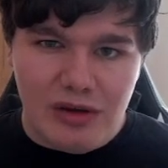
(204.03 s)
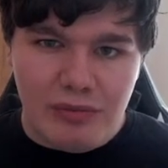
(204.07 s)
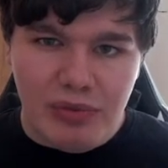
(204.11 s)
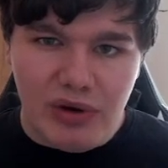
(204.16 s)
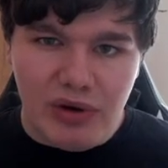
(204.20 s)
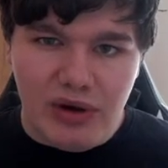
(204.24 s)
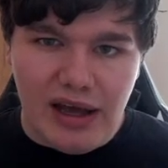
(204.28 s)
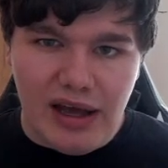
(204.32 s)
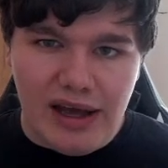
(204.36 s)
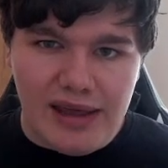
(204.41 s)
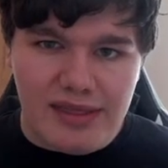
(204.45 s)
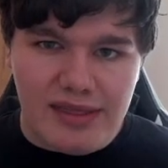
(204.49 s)

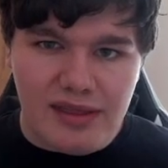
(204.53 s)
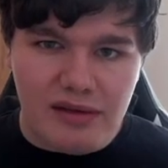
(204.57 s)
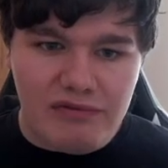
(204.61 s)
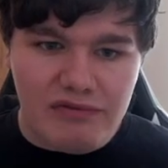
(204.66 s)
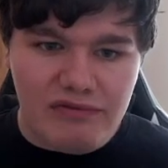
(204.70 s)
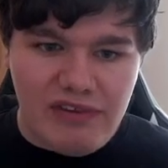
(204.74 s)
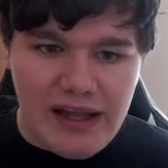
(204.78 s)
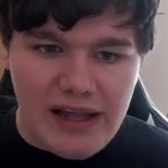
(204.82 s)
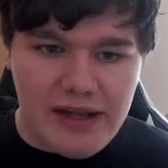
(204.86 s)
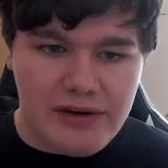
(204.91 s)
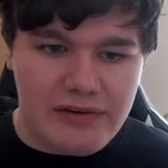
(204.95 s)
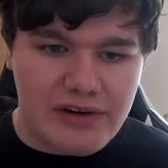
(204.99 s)
But I
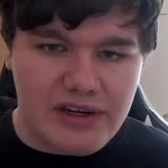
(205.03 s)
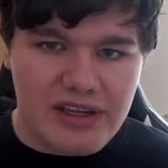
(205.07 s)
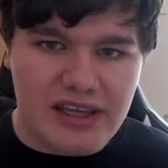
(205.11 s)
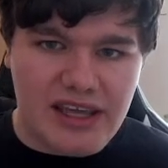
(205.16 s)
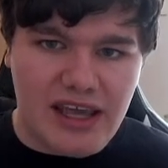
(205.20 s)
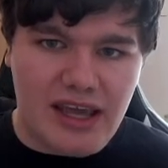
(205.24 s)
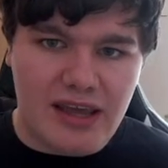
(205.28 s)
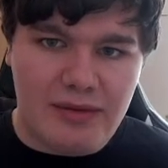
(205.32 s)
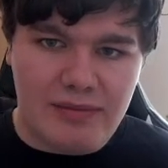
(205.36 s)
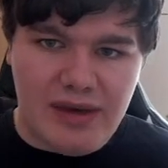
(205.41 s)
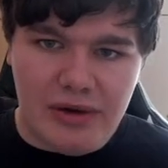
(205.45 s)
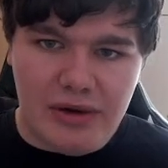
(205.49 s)
think VALORANT
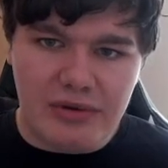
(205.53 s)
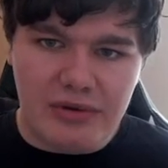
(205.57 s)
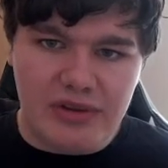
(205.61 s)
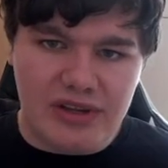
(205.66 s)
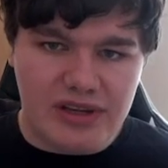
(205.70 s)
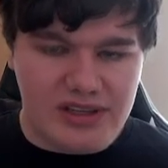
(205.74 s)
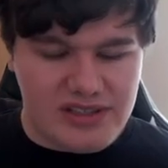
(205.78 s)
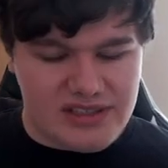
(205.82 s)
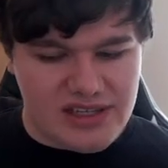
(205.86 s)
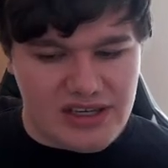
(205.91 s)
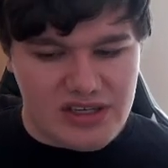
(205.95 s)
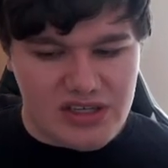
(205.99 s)
came out with
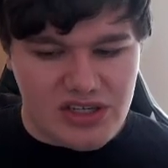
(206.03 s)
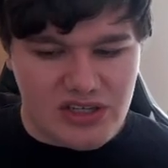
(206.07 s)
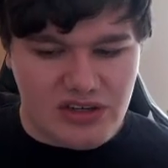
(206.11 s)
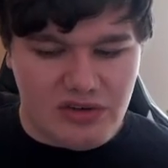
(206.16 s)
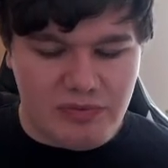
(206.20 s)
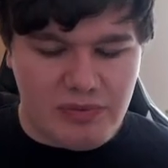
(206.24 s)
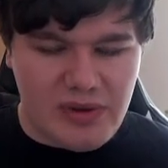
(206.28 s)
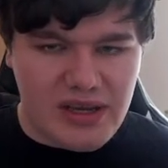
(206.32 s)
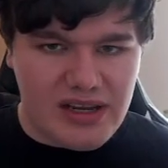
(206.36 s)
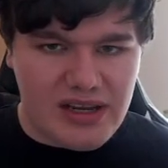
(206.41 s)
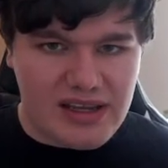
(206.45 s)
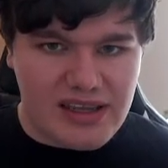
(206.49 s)
the intention
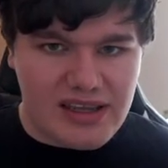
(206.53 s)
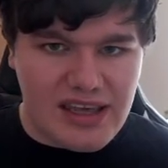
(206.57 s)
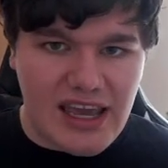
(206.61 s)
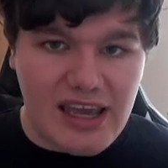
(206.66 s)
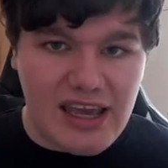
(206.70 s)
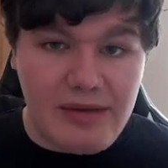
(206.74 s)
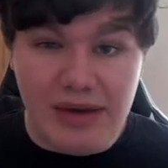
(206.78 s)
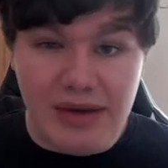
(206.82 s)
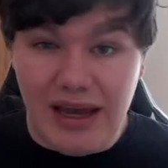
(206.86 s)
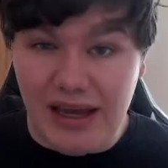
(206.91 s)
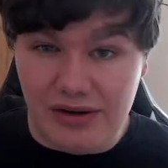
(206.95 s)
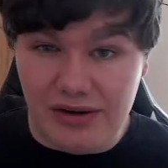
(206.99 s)
of being a
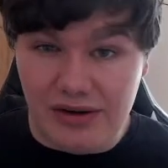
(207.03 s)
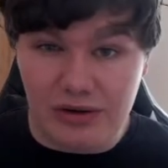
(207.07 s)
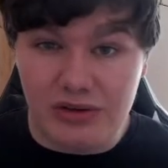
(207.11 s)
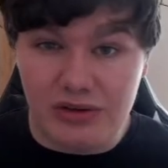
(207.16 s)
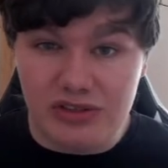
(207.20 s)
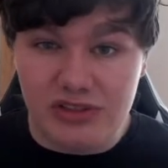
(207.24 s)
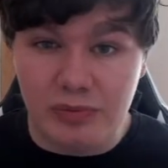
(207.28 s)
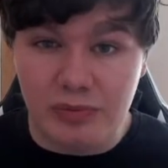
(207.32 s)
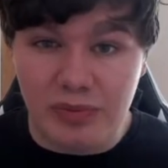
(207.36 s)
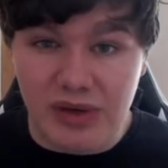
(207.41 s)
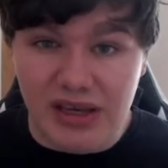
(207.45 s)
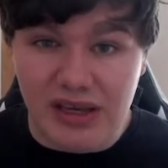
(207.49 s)
game and
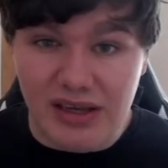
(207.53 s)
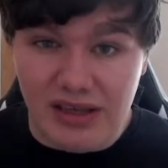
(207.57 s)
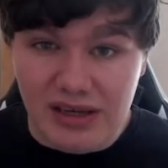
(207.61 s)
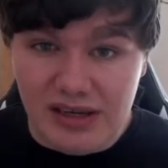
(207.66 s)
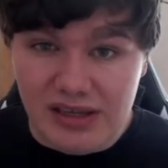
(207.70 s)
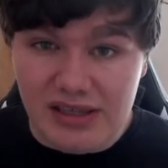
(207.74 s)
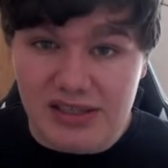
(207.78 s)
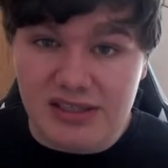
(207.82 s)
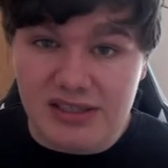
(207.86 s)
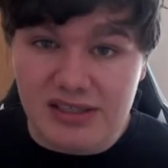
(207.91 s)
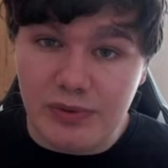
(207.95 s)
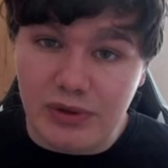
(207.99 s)
also being an
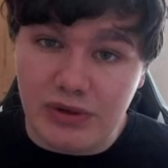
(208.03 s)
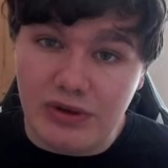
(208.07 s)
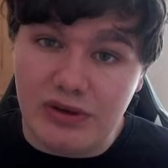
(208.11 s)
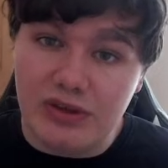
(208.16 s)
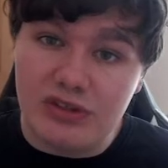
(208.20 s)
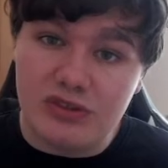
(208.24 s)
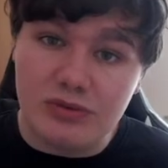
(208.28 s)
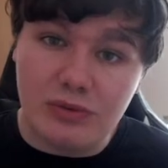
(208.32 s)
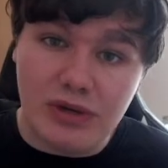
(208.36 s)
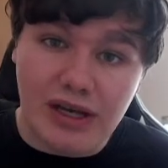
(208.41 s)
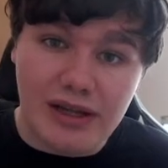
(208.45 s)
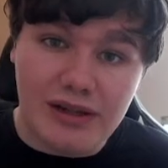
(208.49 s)
esport
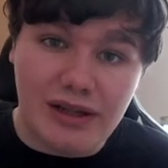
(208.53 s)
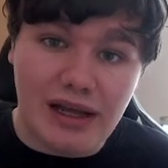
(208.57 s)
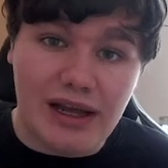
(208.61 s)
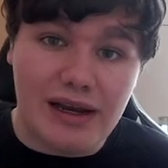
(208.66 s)
as well.